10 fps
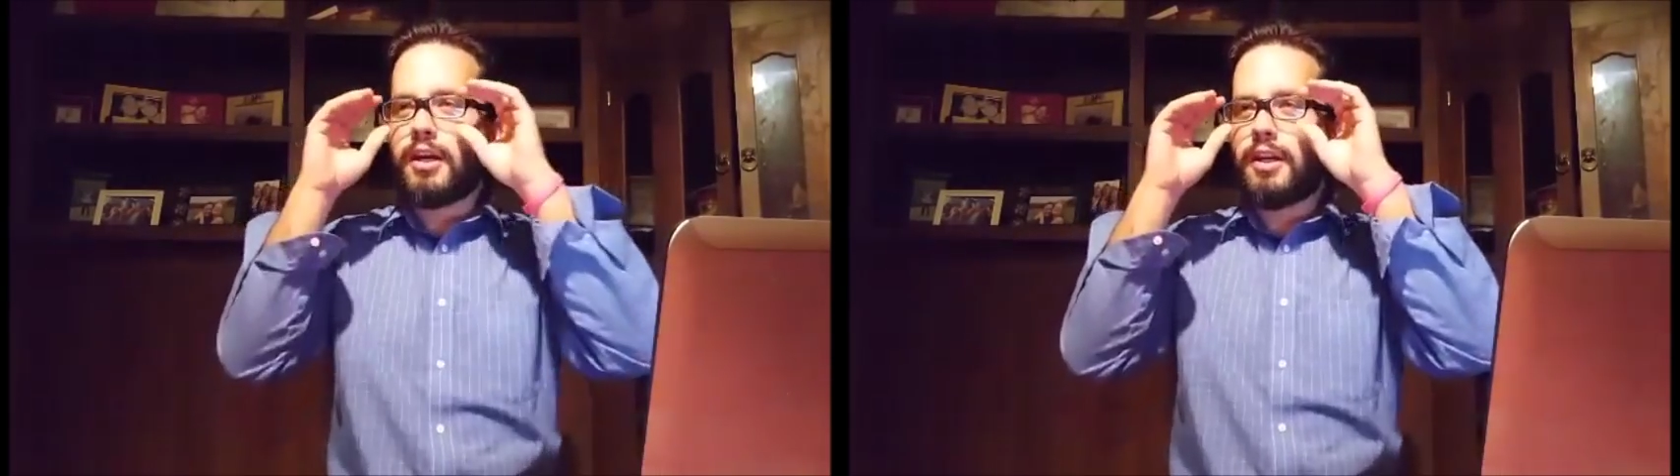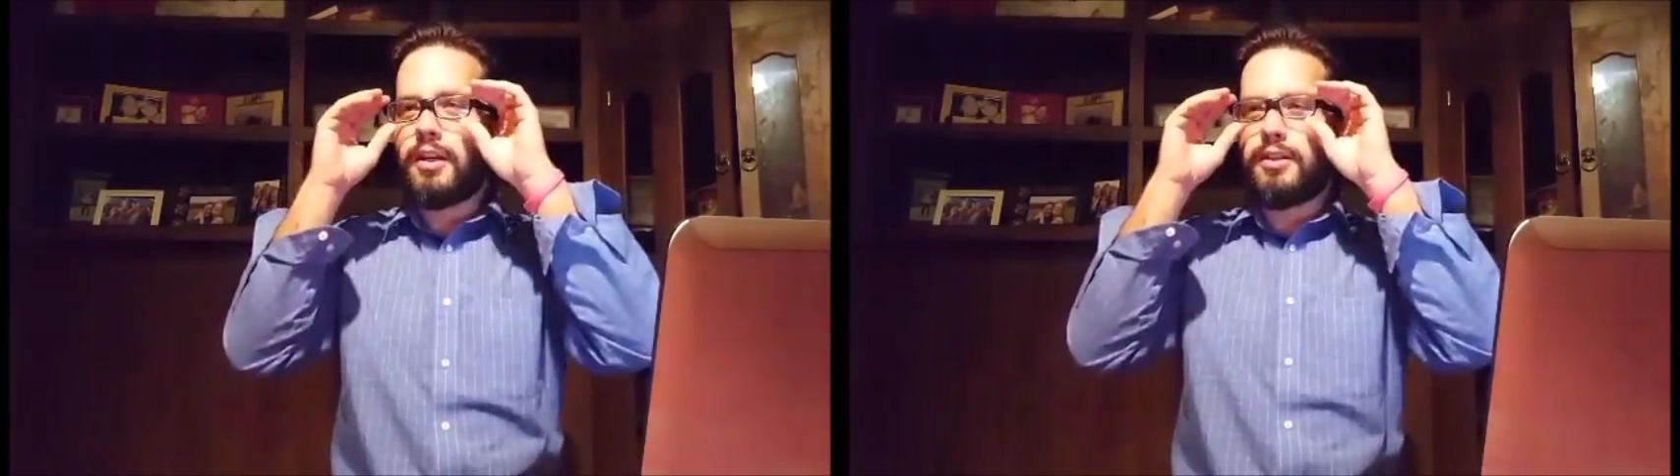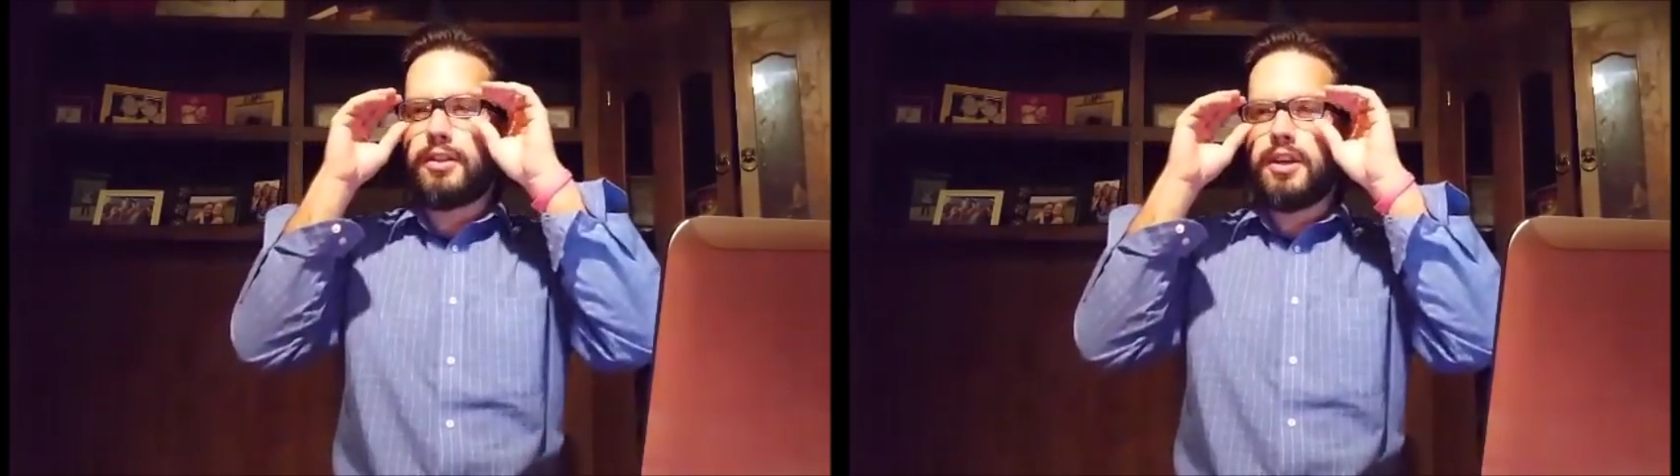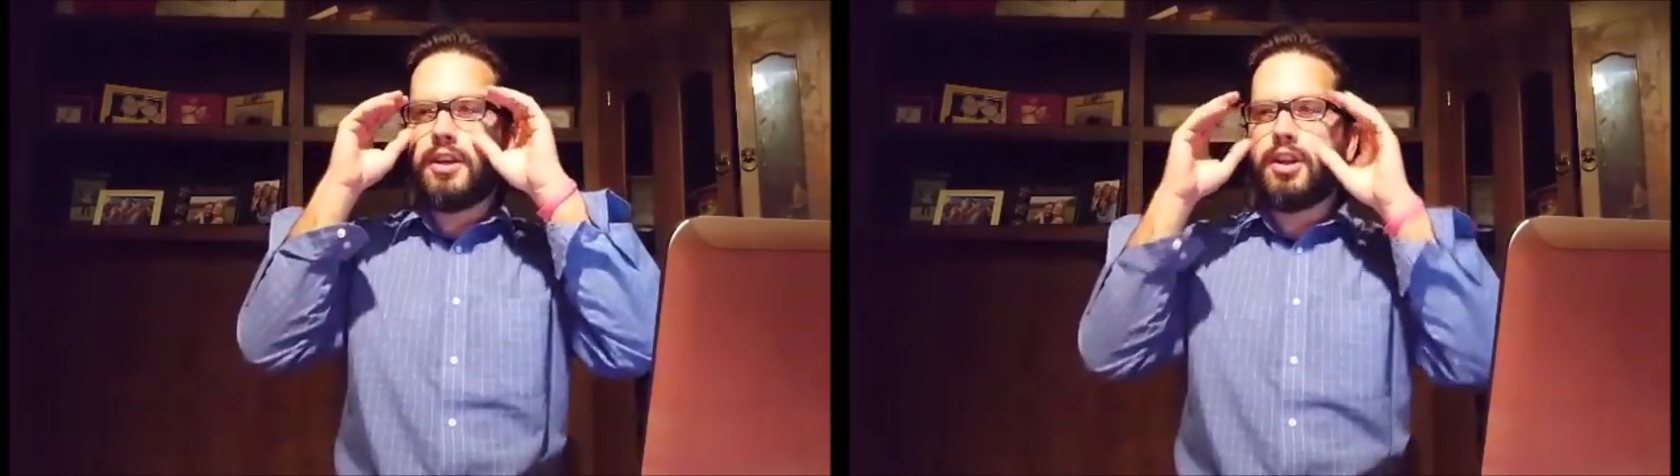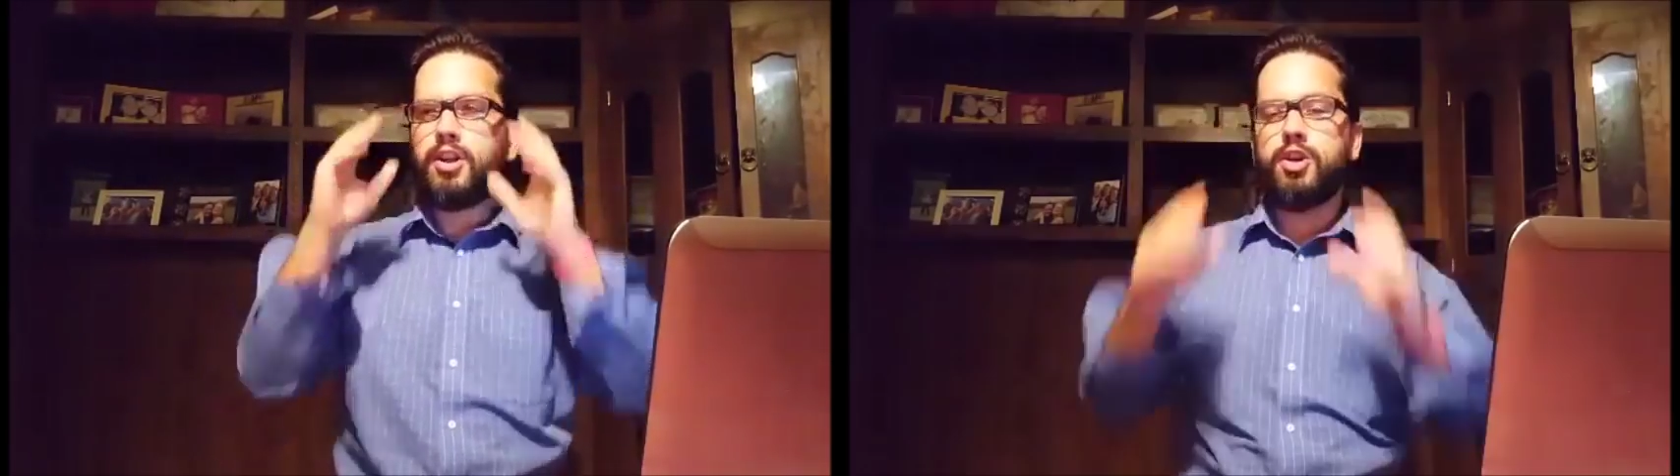'cause
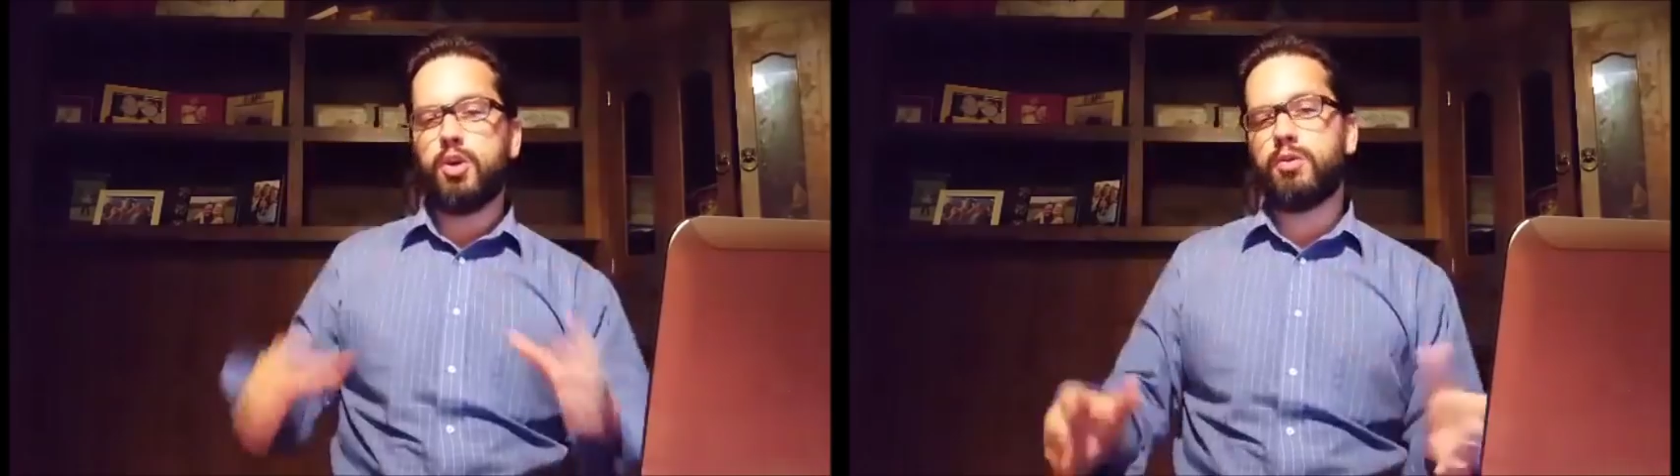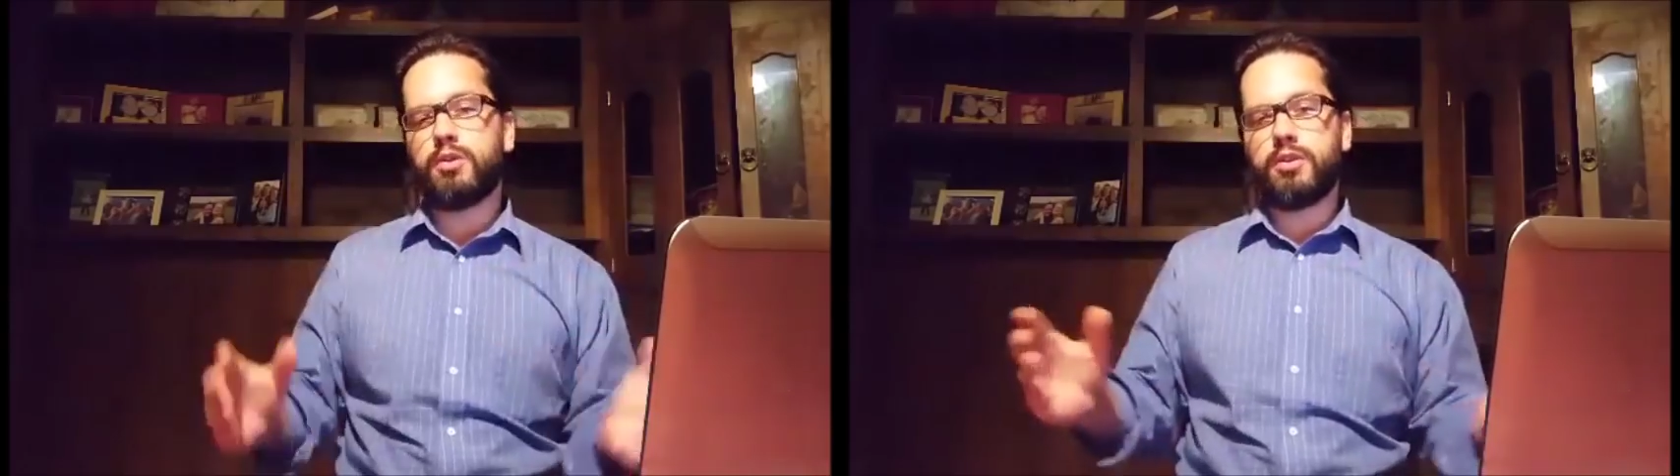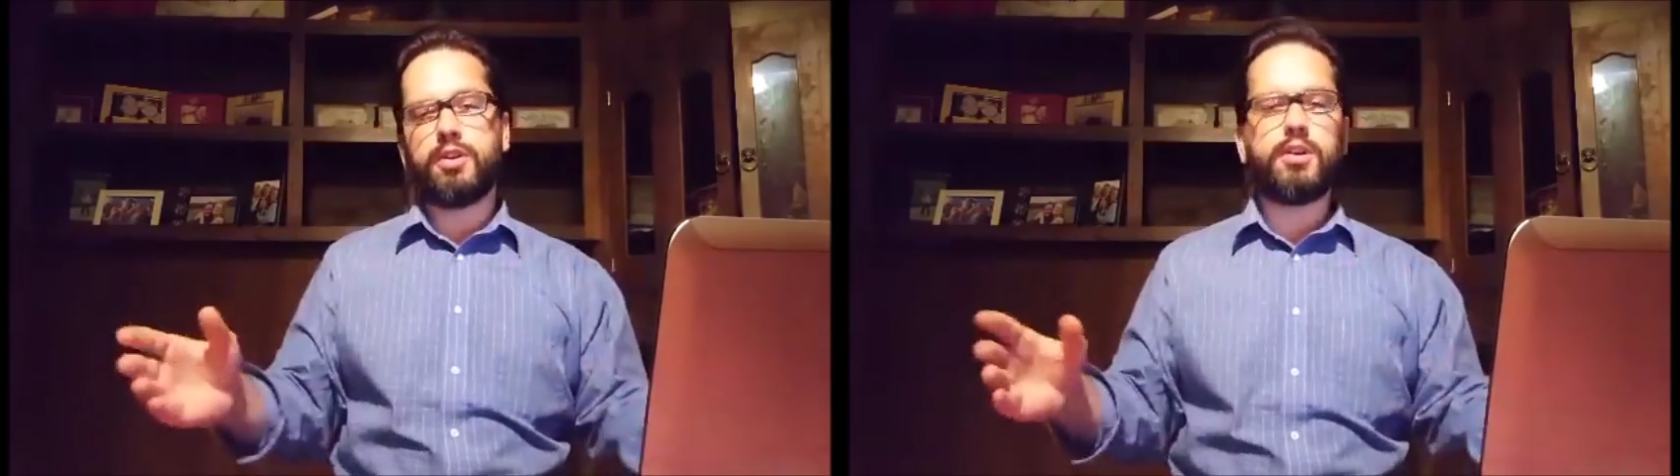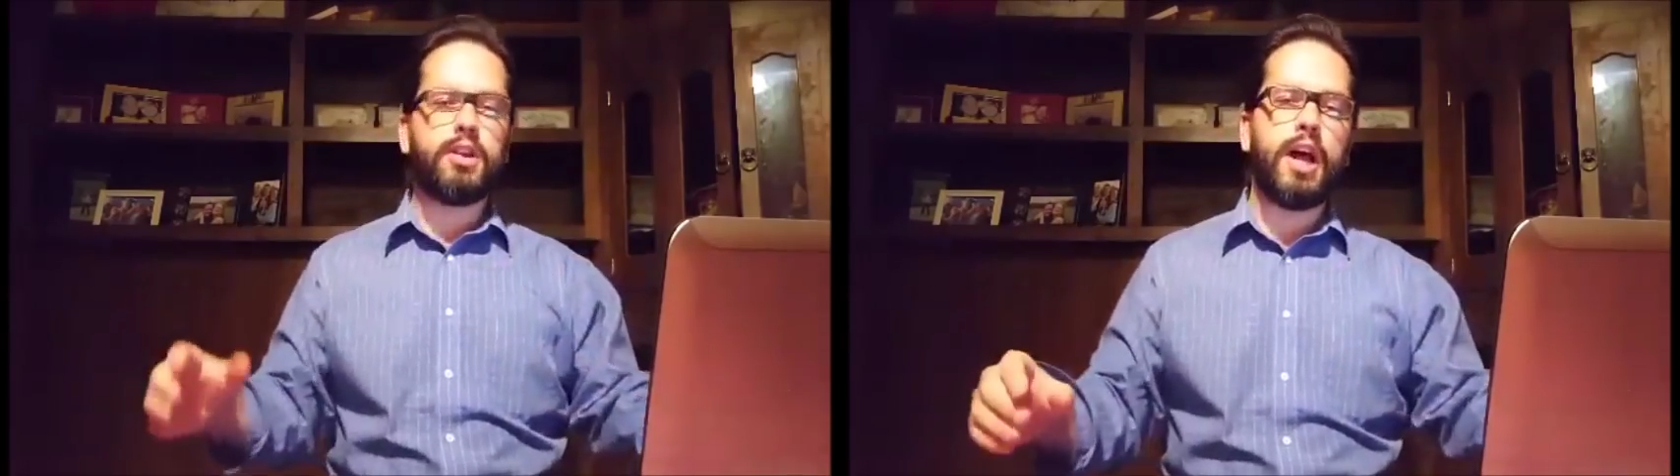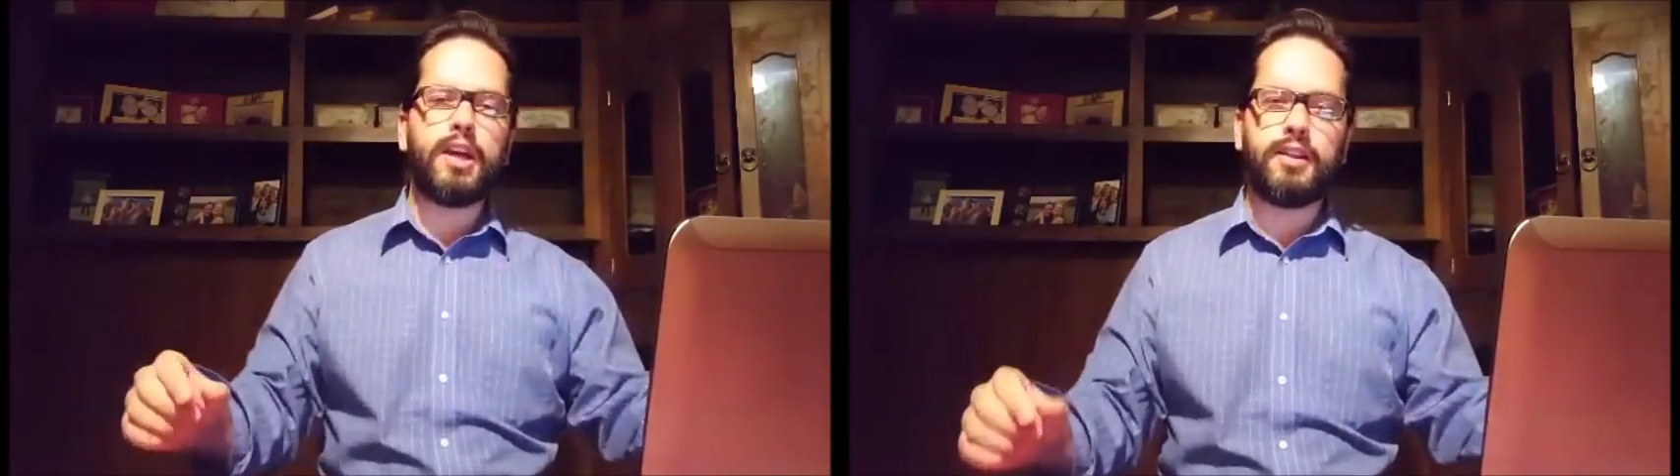no one's
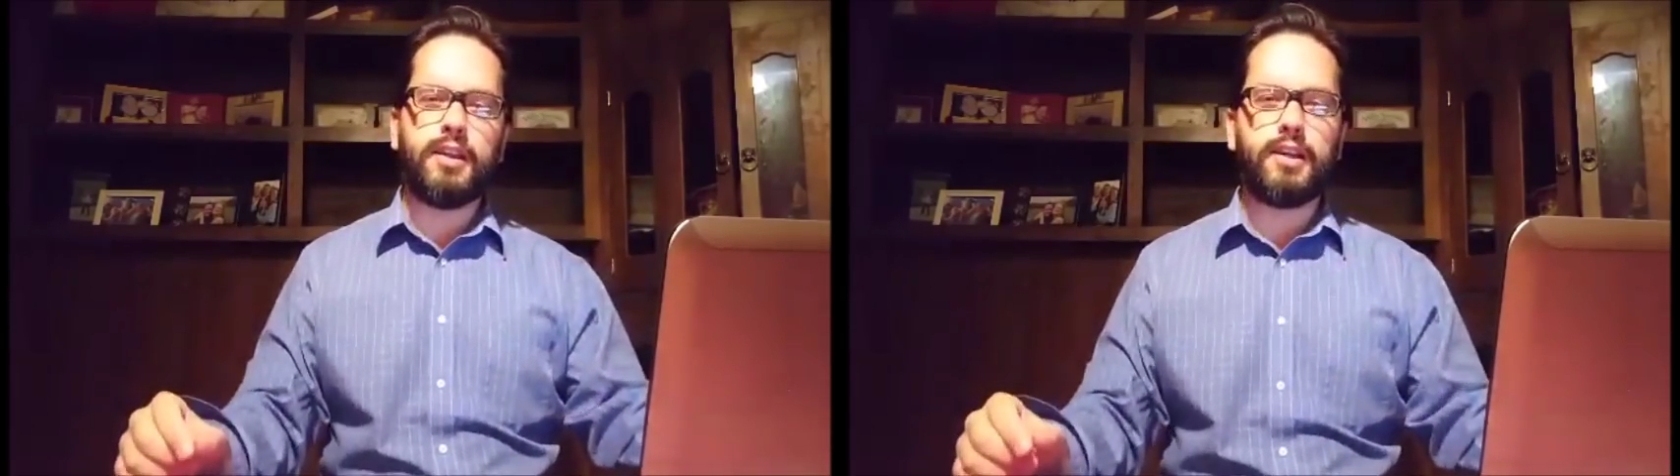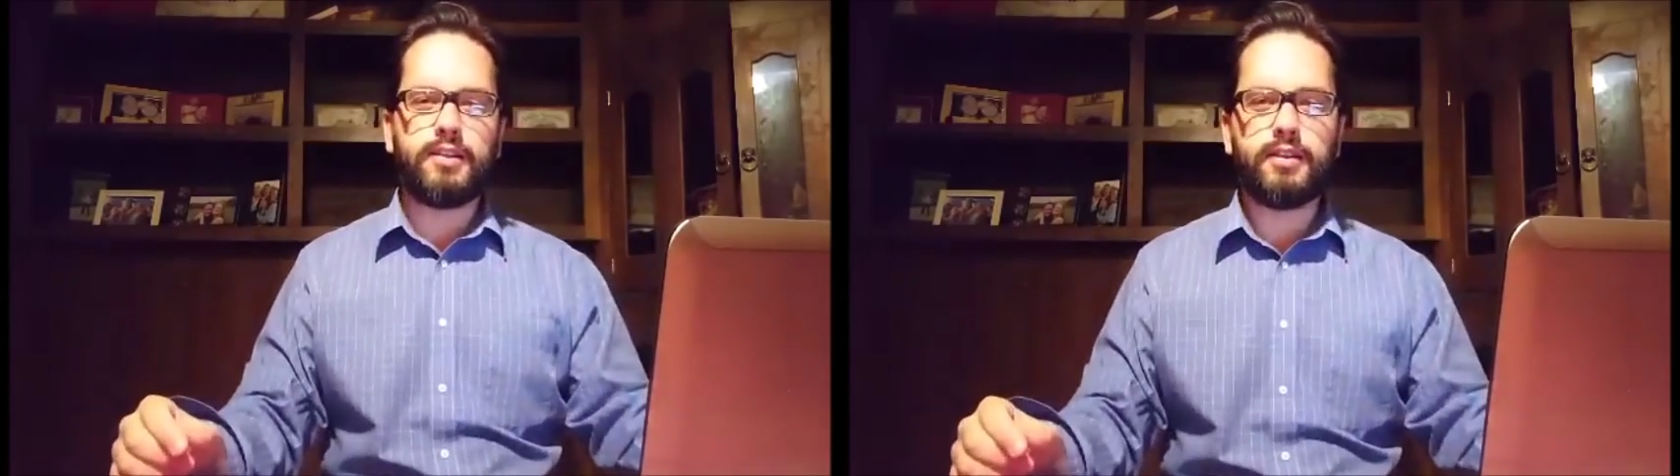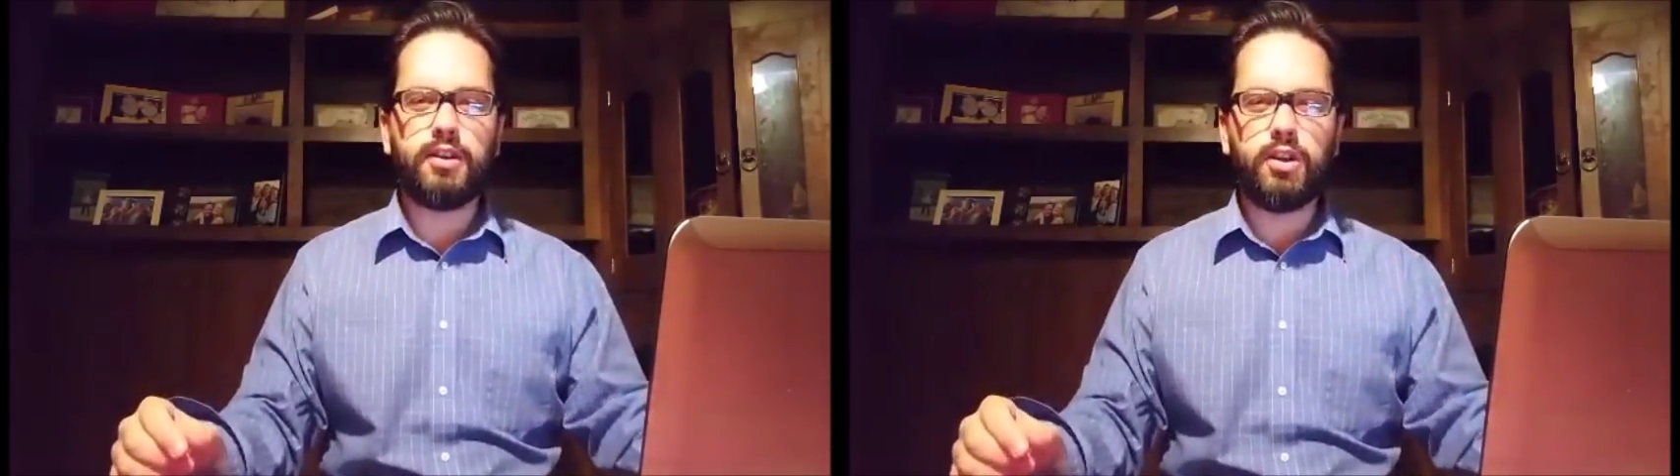gonna like this.